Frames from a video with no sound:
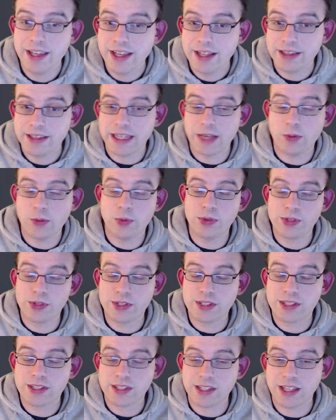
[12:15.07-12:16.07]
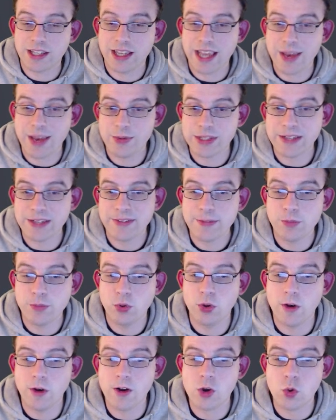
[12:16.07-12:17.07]
It was definitely
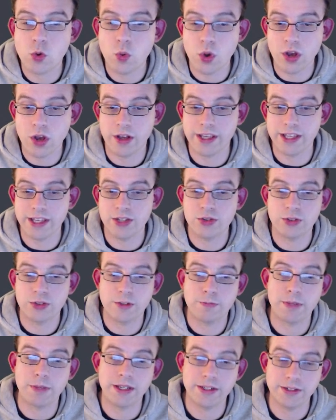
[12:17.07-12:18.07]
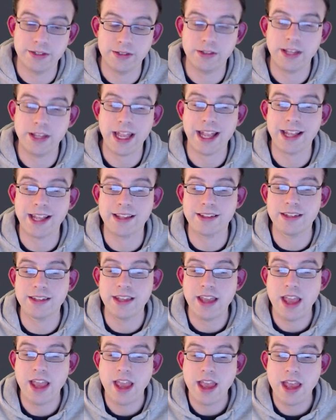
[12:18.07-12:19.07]
more a quirky sort of bundle, and
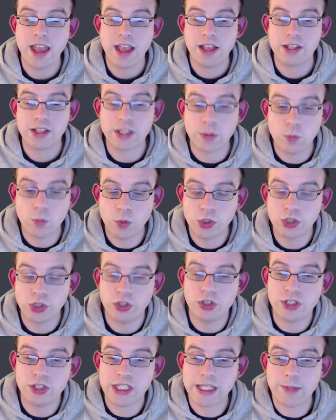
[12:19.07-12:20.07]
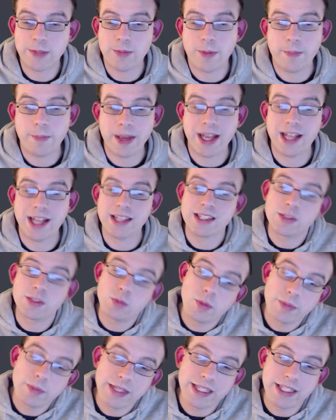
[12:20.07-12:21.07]
some were good, some were bad, some were
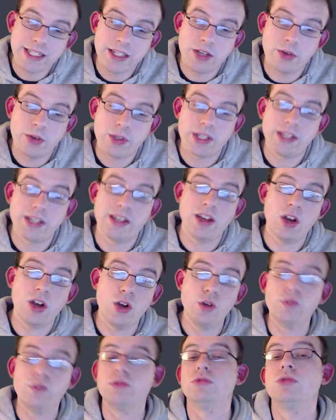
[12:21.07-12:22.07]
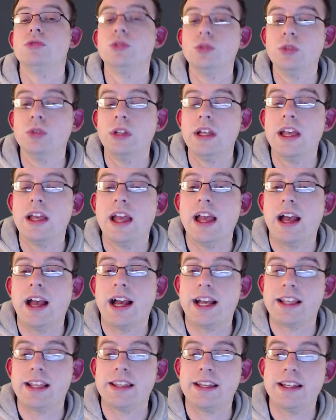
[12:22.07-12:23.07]
mediocre. Overall,
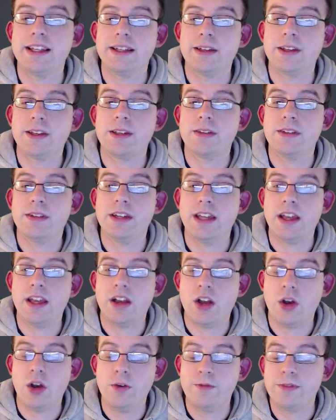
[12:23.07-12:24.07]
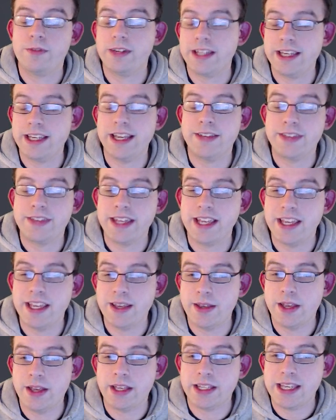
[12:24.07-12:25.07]
I think hopefully if
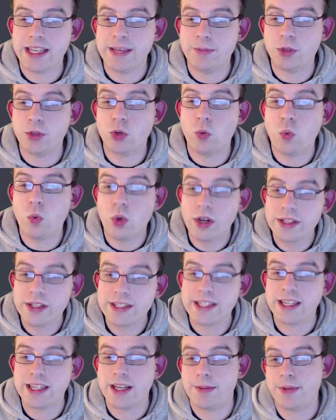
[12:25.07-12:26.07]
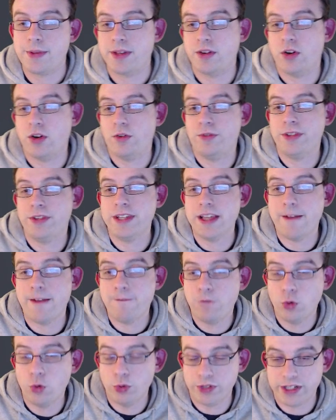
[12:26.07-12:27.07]
they keep the quality up of the
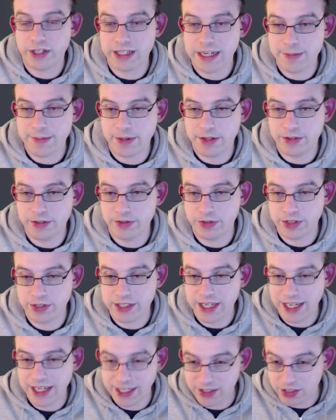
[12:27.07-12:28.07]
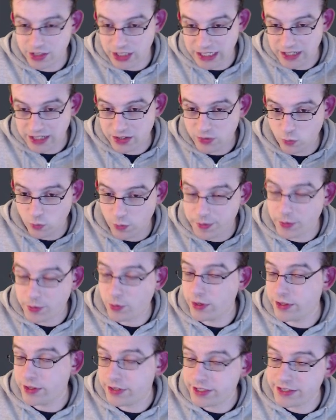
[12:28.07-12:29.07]
fortnightly bundles, it will be
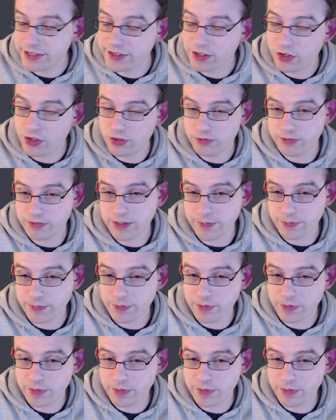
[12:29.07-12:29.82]
worth it in the long run.